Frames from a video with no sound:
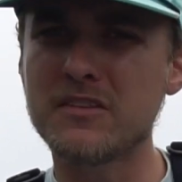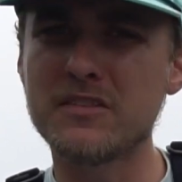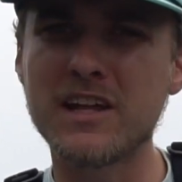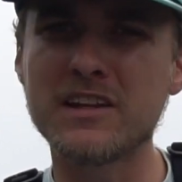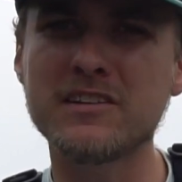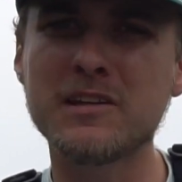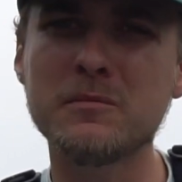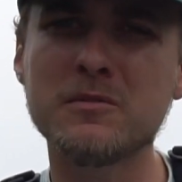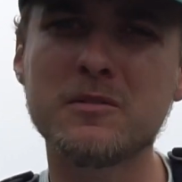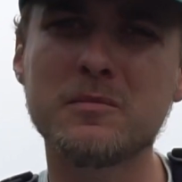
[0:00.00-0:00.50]

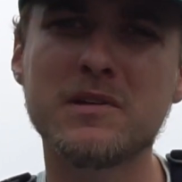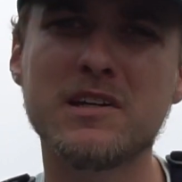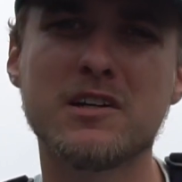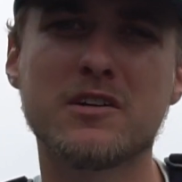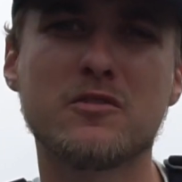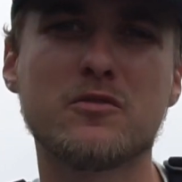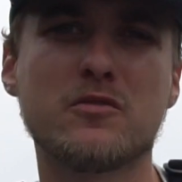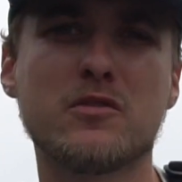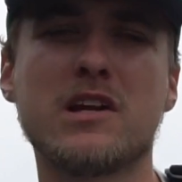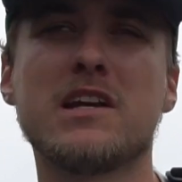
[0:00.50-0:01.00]
That seems to be a
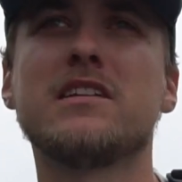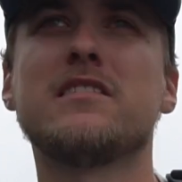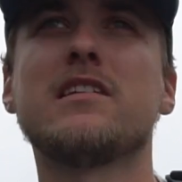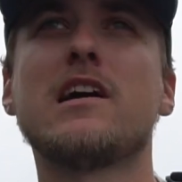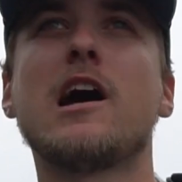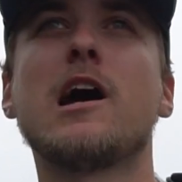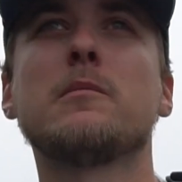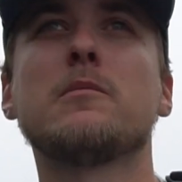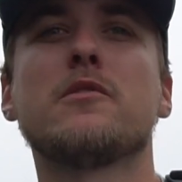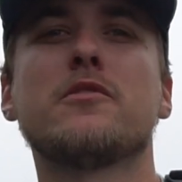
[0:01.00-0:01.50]
great
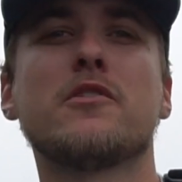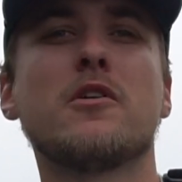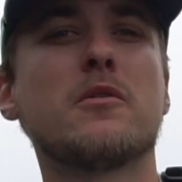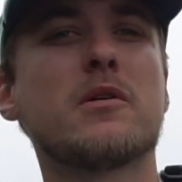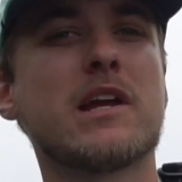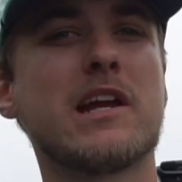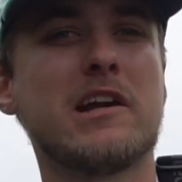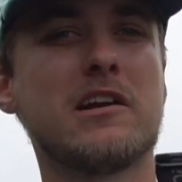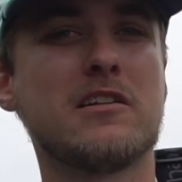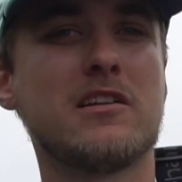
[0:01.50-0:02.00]
time to
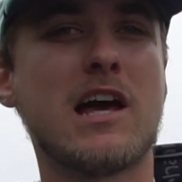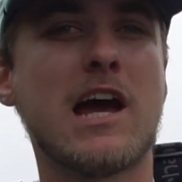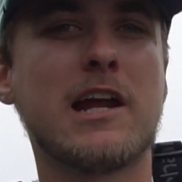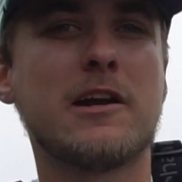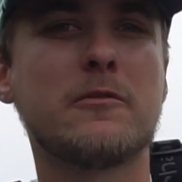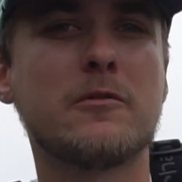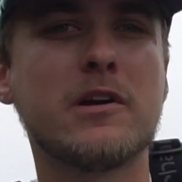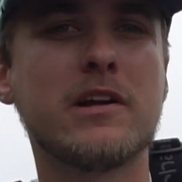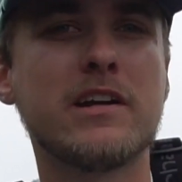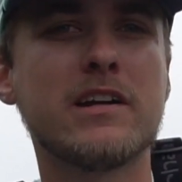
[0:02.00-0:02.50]
throw
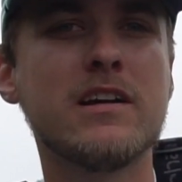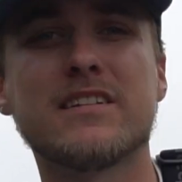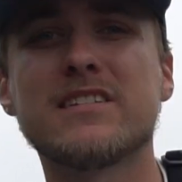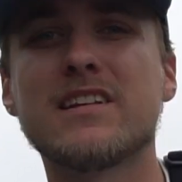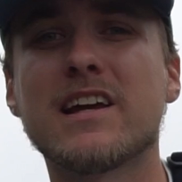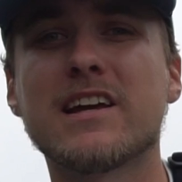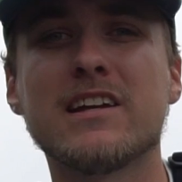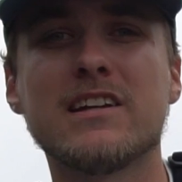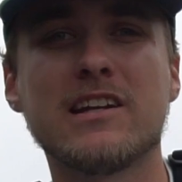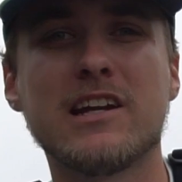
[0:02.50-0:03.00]
Carolina rig.
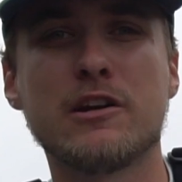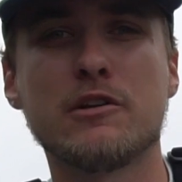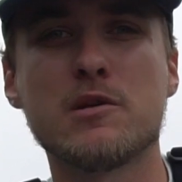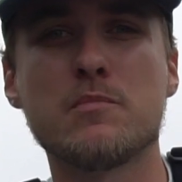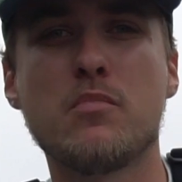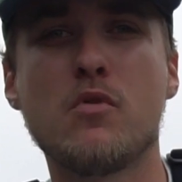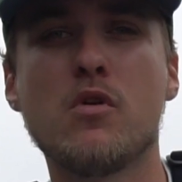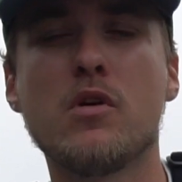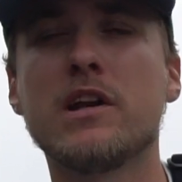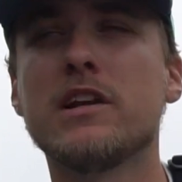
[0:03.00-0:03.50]

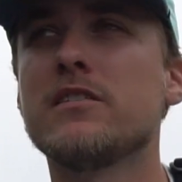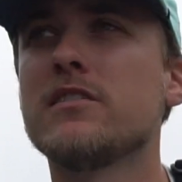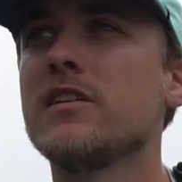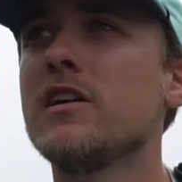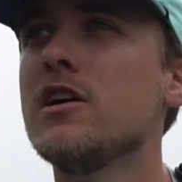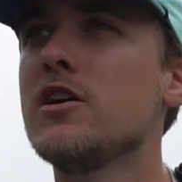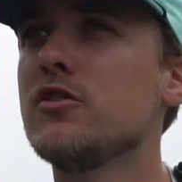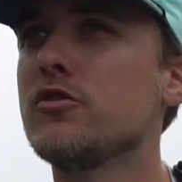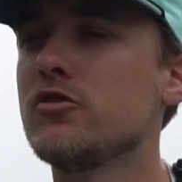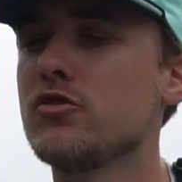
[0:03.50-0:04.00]
Secondary points,
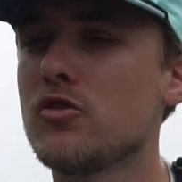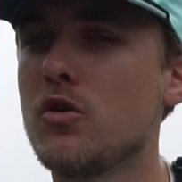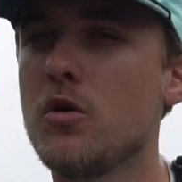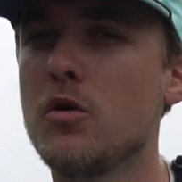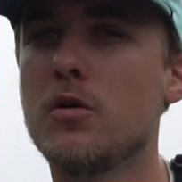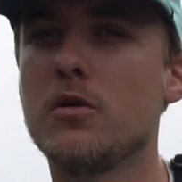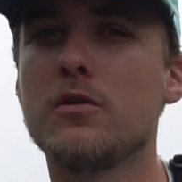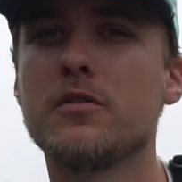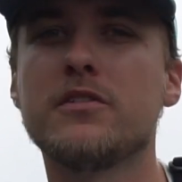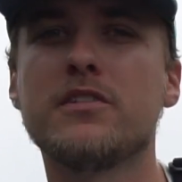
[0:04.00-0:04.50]

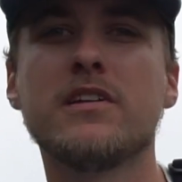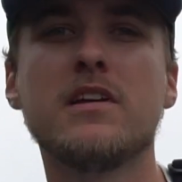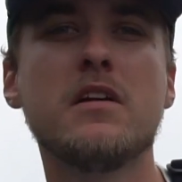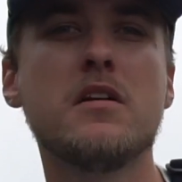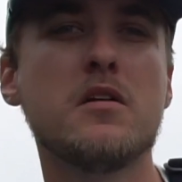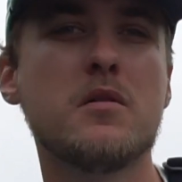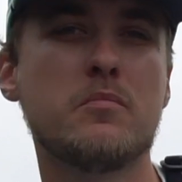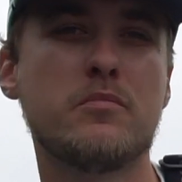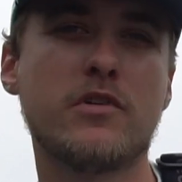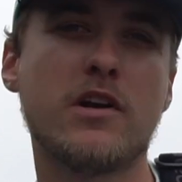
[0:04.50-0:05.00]
shoals,
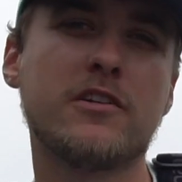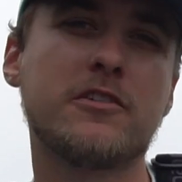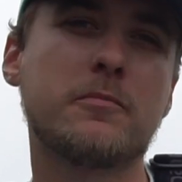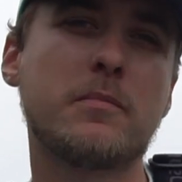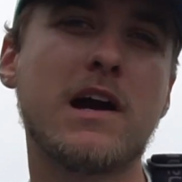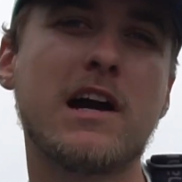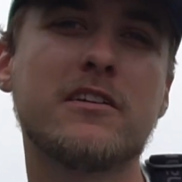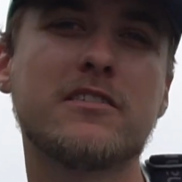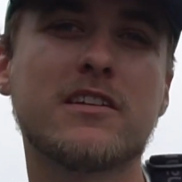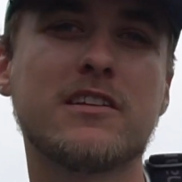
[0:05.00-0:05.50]
brush
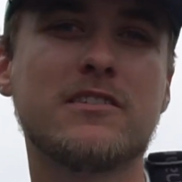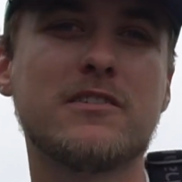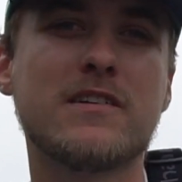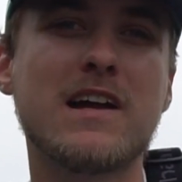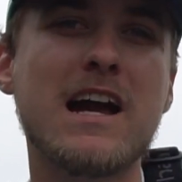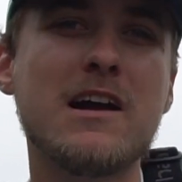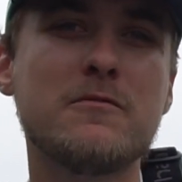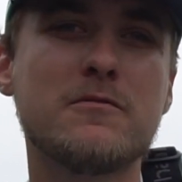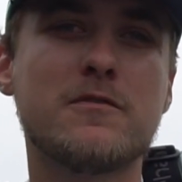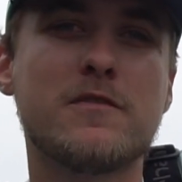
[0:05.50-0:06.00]
piles, because you've
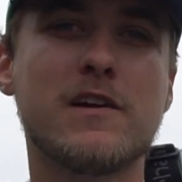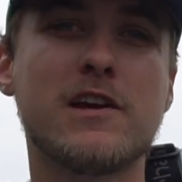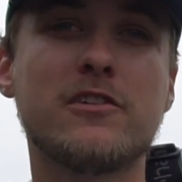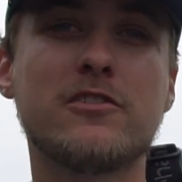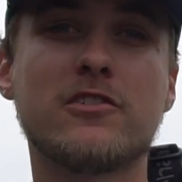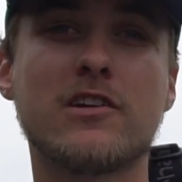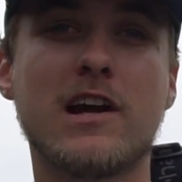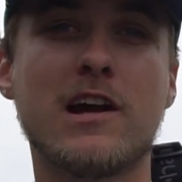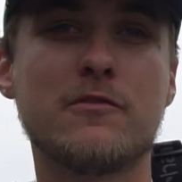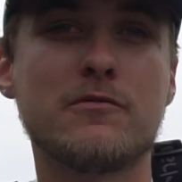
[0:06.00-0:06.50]
got
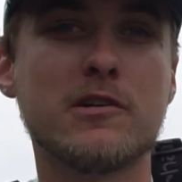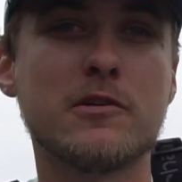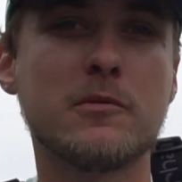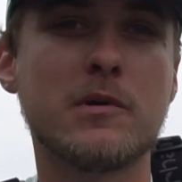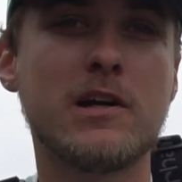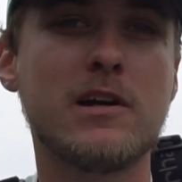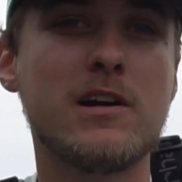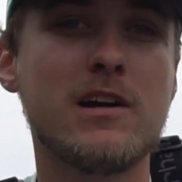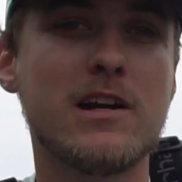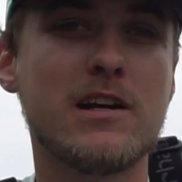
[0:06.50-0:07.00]
fish
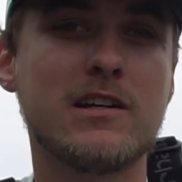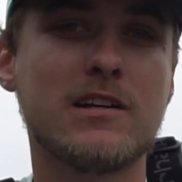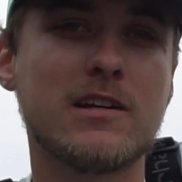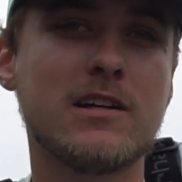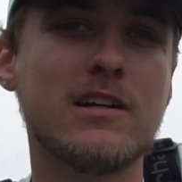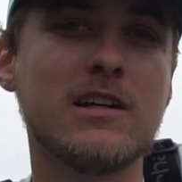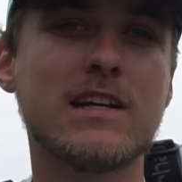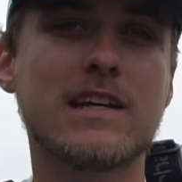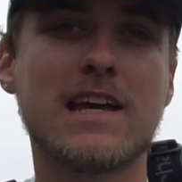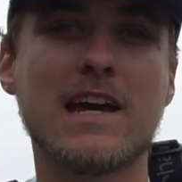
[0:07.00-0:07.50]
everywhere and you're
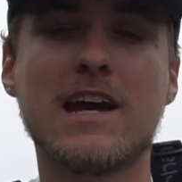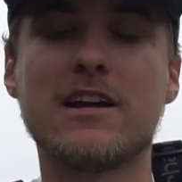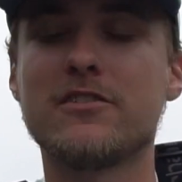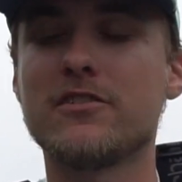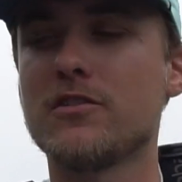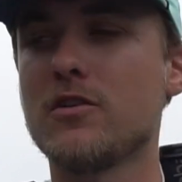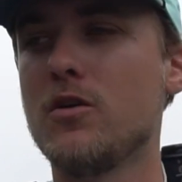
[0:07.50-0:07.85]
gonna catch